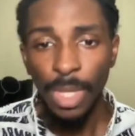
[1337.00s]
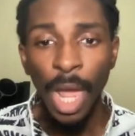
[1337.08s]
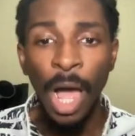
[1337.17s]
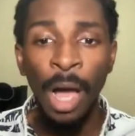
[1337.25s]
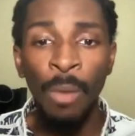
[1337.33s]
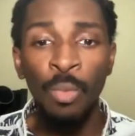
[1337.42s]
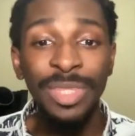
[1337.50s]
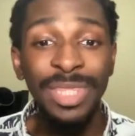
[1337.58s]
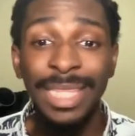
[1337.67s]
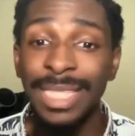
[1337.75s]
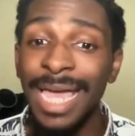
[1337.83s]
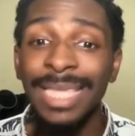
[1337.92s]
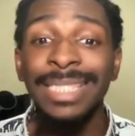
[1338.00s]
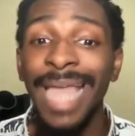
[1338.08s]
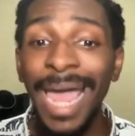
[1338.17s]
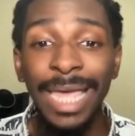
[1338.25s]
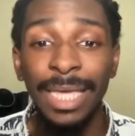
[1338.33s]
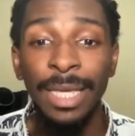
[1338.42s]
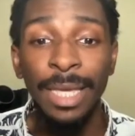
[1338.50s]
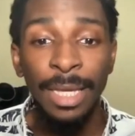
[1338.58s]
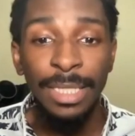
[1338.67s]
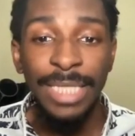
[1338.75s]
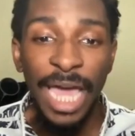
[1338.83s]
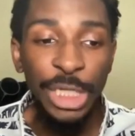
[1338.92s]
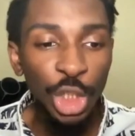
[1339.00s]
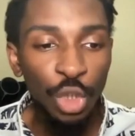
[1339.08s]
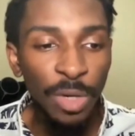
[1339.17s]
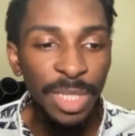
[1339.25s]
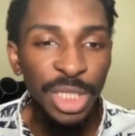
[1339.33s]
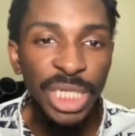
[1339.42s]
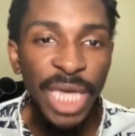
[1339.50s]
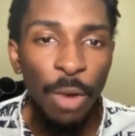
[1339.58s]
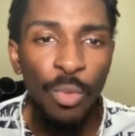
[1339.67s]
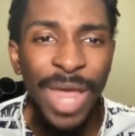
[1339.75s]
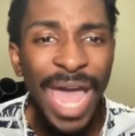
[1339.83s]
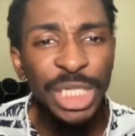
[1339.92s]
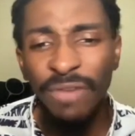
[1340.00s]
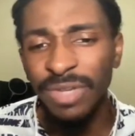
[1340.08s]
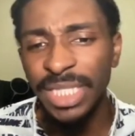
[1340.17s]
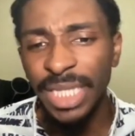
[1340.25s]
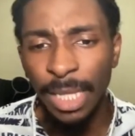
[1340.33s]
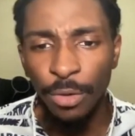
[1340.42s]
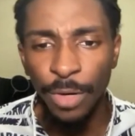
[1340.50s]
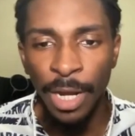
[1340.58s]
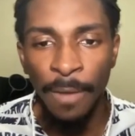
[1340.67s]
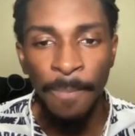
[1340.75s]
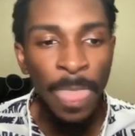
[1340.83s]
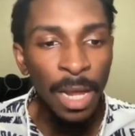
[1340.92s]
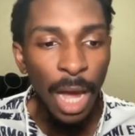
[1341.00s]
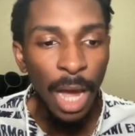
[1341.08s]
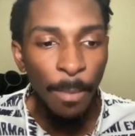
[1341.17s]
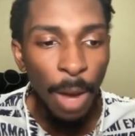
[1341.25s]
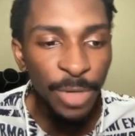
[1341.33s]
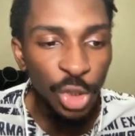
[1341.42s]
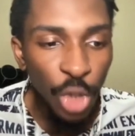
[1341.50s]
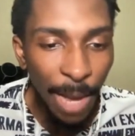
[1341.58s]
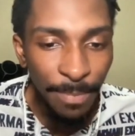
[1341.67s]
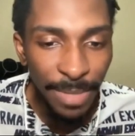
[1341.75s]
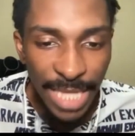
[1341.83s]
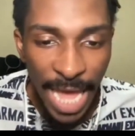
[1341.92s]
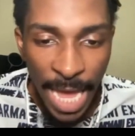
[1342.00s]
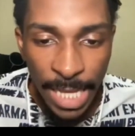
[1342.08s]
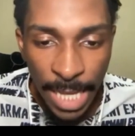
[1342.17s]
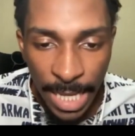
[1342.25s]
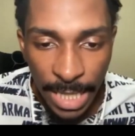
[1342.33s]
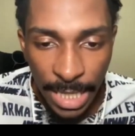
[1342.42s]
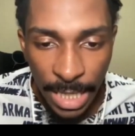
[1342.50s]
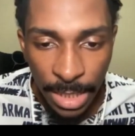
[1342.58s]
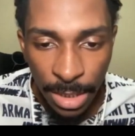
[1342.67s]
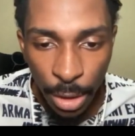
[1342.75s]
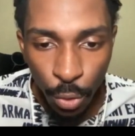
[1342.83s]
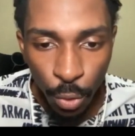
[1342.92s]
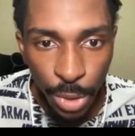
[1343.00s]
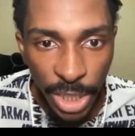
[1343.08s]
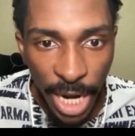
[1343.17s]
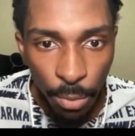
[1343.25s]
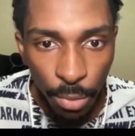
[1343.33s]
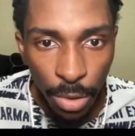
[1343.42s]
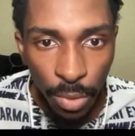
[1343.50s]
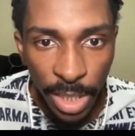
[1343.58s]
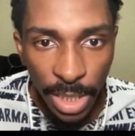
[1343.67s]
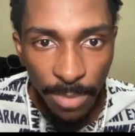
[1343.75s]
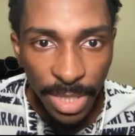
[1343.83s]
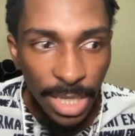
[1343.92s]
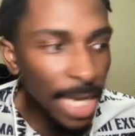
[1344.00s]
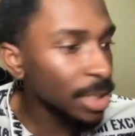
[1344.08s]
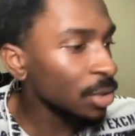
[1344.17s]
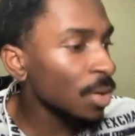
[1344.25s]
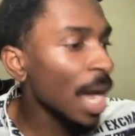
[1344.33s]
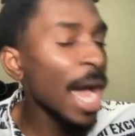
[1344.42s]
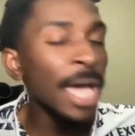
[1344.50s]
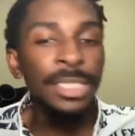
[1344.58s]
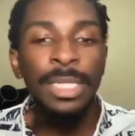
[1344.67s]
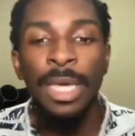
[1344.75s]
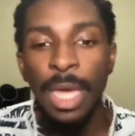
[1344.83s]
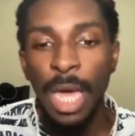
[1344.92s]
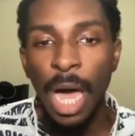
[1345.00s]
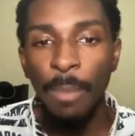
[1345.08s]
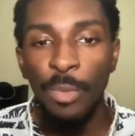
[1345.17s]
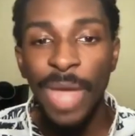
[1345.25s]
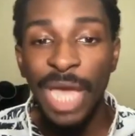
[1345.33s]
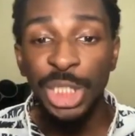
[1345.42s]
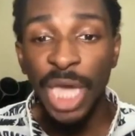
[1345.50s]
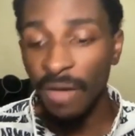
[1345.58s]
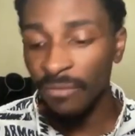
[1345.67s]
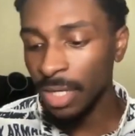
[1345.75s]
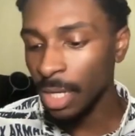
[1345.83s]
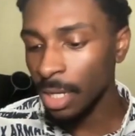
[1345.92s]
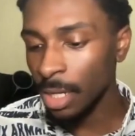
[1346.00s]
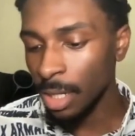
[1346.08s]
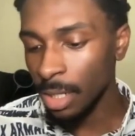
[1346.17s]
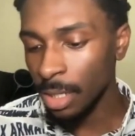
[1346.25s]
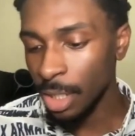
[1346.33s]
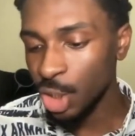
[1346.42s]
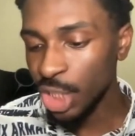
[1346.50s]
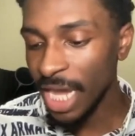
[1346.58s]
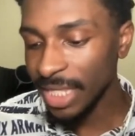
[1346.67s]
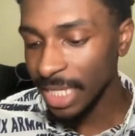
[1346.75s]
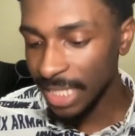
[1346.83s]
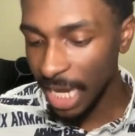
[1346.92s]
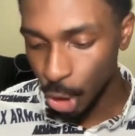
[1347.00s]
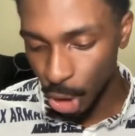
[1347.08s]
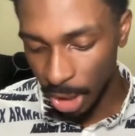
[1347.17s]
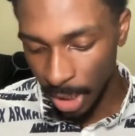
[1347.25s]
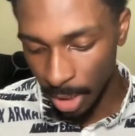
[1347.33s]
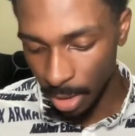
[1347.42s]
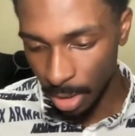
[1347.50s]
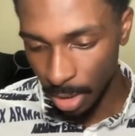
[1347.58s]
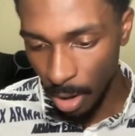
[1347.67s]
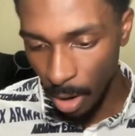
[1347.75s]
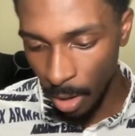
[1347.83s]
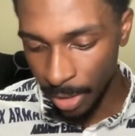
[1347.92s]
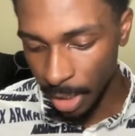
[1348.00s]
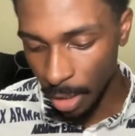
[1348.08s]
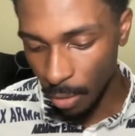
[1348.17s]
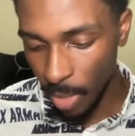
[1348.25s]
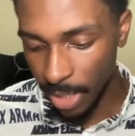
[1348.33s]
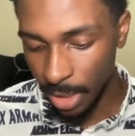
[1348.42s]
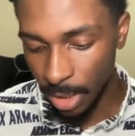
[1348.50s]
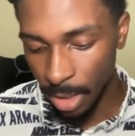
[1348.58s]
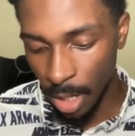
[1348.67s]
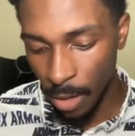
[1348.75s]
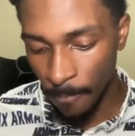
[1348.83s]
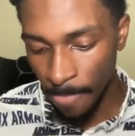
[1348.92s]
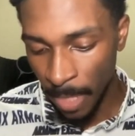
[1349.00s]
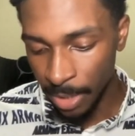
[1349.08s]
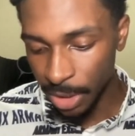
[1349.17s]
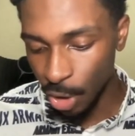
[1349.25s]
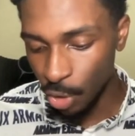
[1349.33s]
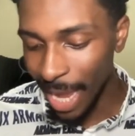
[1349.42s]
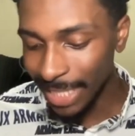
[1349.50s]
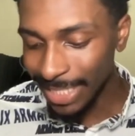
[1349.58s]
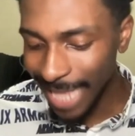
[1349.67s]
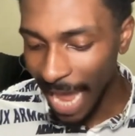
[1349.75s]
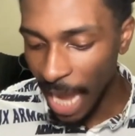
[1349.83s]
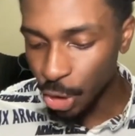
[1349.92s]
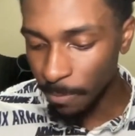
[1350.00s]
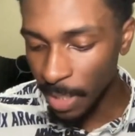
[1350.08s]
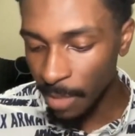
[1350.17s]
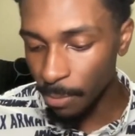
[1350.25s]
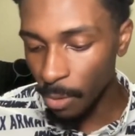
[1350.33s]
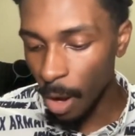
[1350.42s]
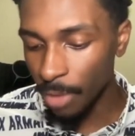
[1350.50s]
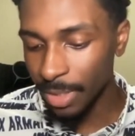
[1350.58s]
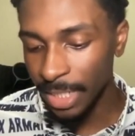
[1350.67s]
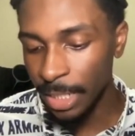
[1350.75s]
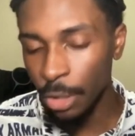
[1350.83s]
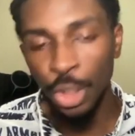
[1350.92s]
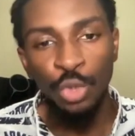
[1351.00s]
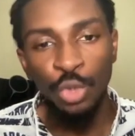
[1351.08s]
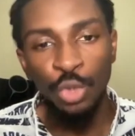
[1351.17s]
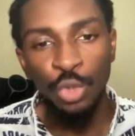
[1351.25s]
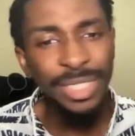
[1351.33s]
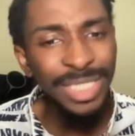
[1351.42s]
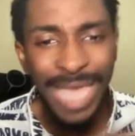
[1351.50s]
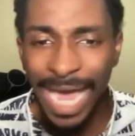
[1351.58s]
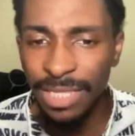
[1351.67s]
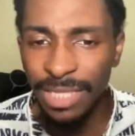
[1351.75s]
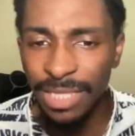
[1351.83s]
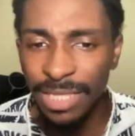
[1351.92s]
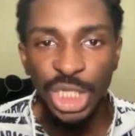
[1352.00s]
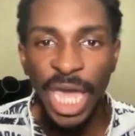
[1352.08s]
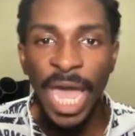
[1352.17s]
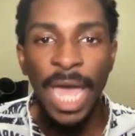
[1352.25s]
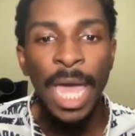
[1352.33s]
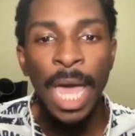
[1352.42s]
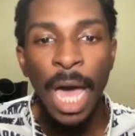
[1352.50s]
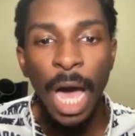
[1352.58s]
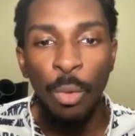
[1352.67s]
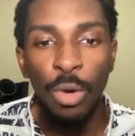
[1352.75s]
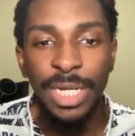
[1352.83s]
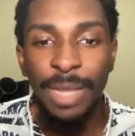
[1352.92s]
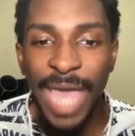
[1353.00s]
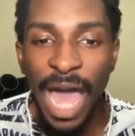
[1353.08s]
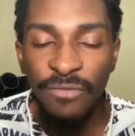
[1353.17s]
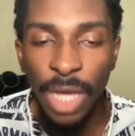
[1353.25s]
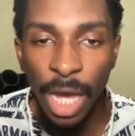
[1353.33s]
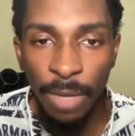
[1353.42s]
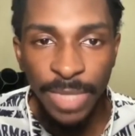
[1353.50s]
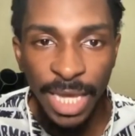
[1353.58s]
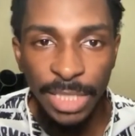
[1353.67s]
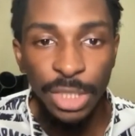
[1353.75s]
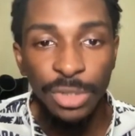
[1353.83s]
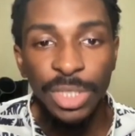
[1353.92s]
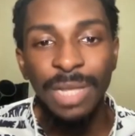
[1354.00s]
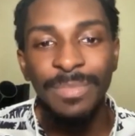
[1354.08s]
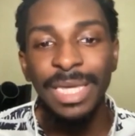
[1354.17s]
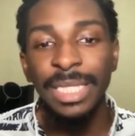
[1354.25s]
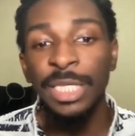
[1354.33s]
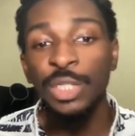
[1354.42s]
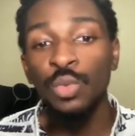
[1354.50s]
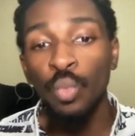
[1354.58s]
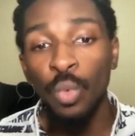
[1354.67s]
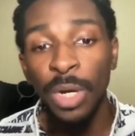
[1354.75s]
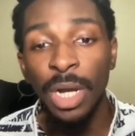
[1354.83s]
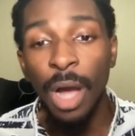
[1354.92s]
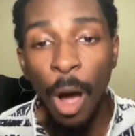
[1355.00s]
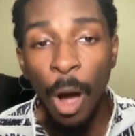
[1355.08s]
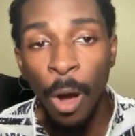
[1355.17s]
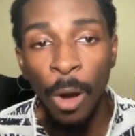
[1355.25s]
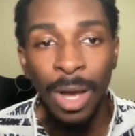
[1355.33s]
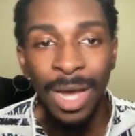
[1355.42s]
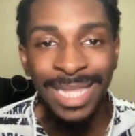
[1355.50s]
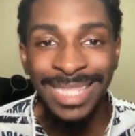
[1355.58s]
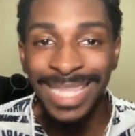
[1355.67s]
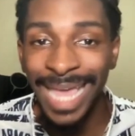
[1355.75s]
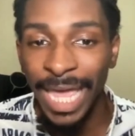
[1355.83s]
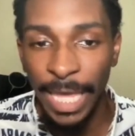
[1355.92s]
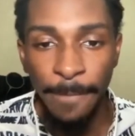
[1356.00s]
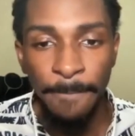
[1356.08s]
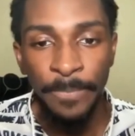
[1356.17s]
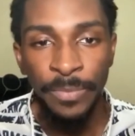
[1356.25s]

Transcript: within the next day to actually join this chat. And we actually have a Telegram. I'll be dropping that in the group chat real quick. Let me get that to you guys. But we actually have a chat that's actually on here ready to go. So you guys can add your people, all the leaders. You all can just add them to the chat. We're going to be having updates. There's going to be at least one call a day.